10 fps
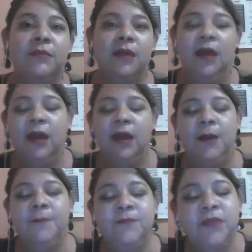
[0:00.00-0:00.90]

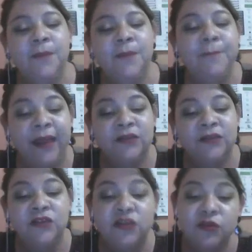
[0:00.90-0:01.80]
them
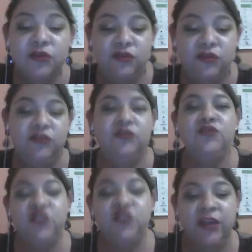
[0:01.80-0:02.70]
back to you
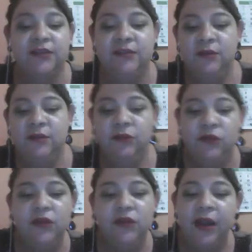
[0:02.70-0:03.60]
to check
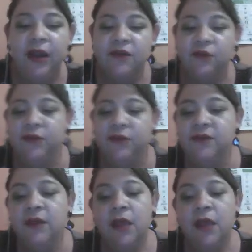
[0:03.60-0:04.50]
their answers.
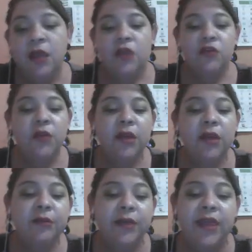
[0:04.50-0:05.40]
You can
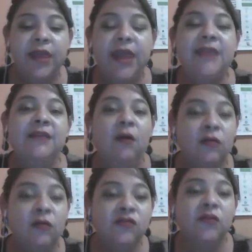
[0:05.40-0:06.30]
create
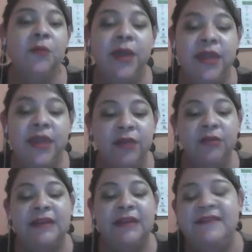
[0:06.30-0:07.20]
also right
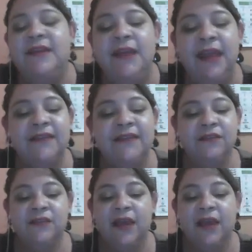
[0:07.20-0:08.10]
here listening
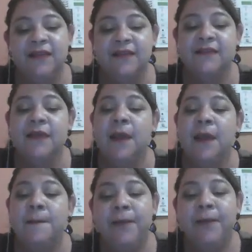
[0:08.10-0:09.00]
exercises
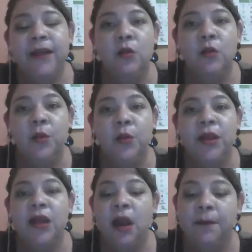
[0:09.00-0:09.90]
by
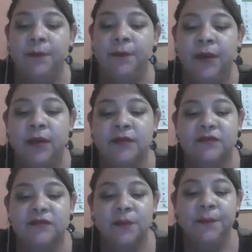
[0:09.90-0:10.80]
loading up
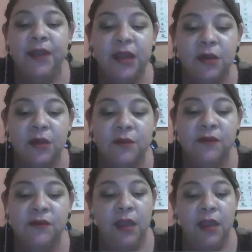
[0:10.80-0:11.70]
some
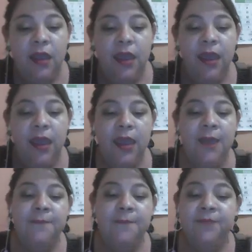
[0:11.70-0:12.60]
videos,
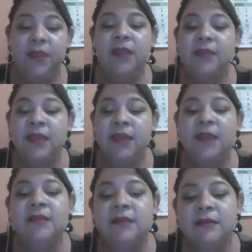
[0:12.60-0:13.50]
and
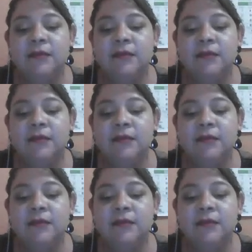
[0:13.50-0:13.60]
then